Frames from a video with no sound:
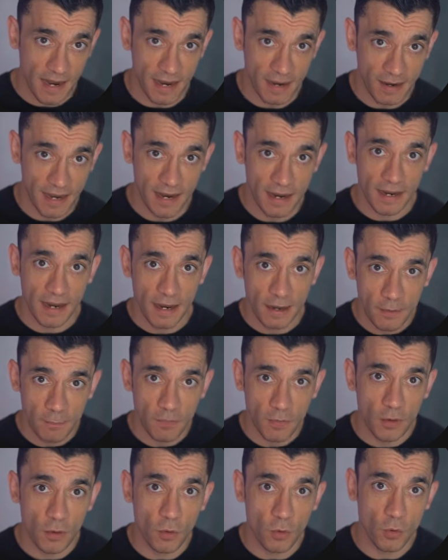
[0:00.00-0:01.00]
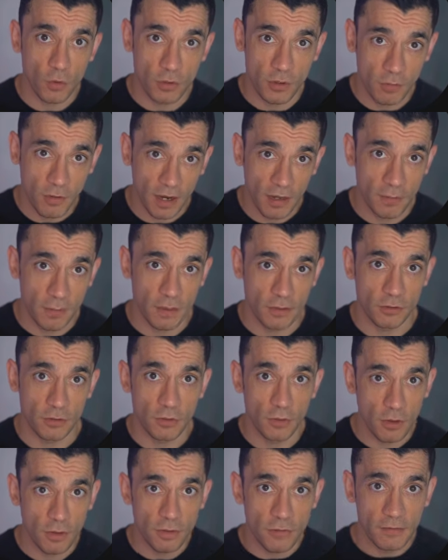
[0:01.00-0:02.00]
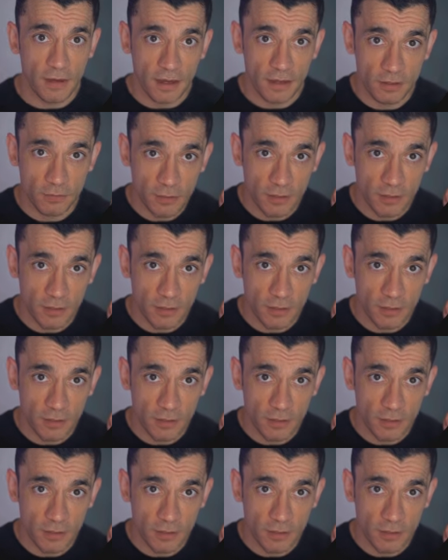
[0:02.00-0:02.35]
N8N also recommends you're on a fairly